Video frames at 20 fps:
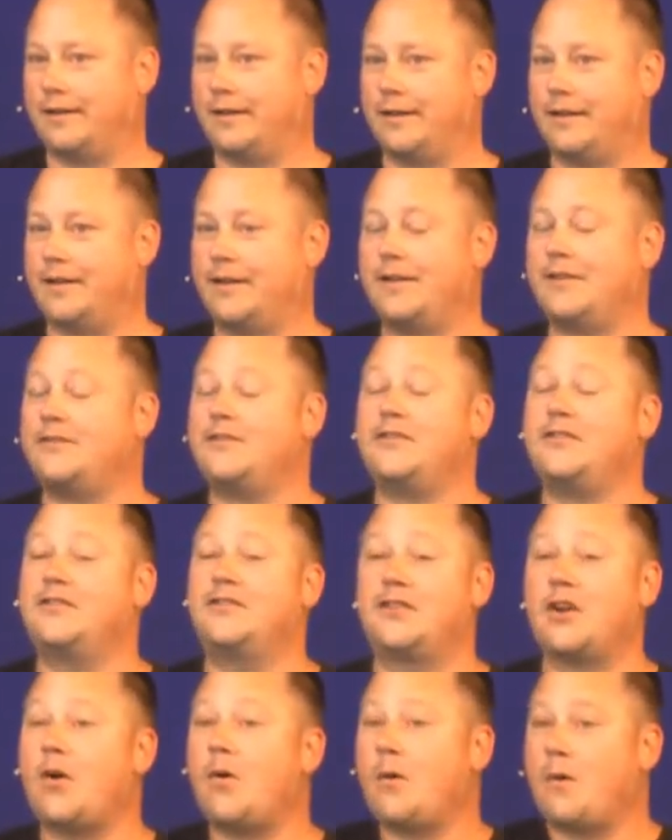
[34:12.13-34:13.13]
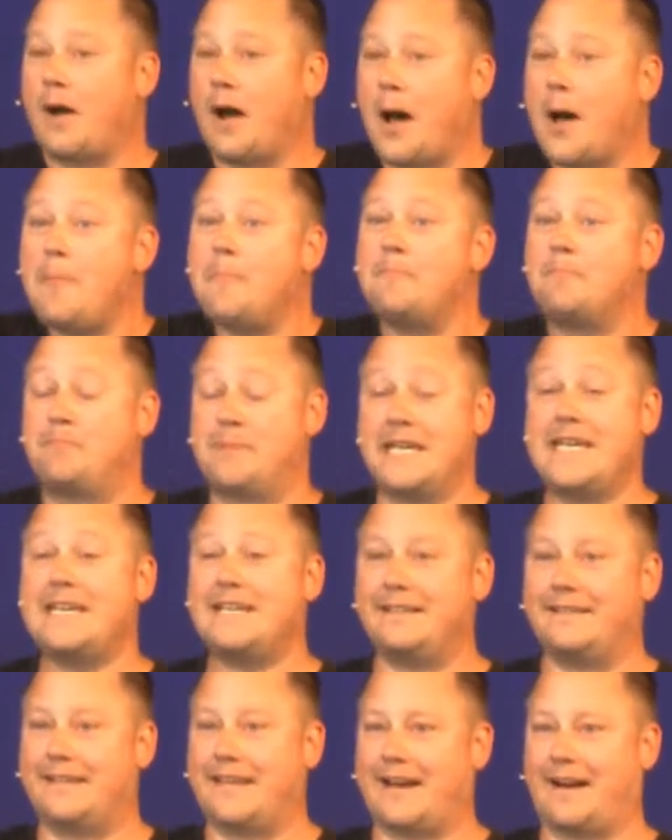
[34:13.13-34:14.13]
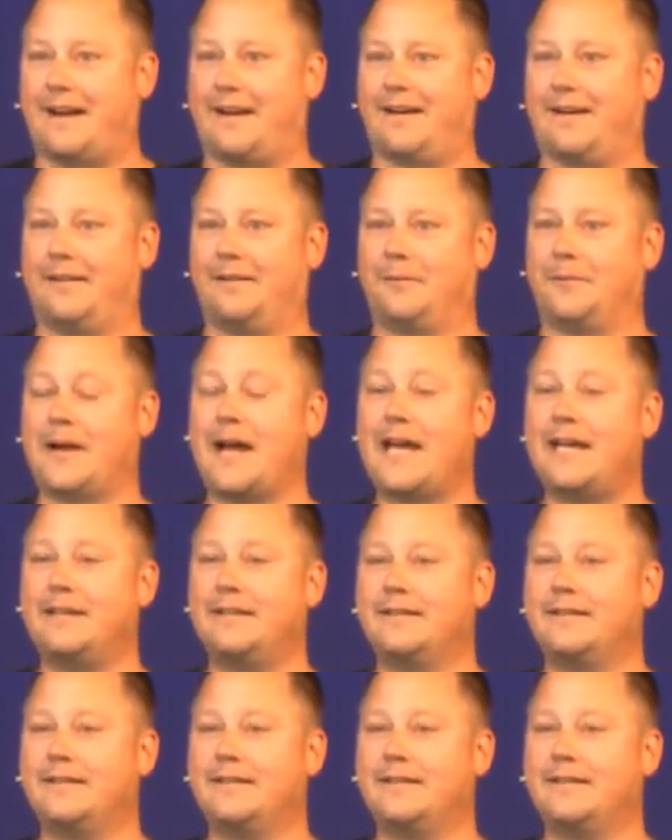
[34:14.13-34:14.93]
It's just so upbeat there, right?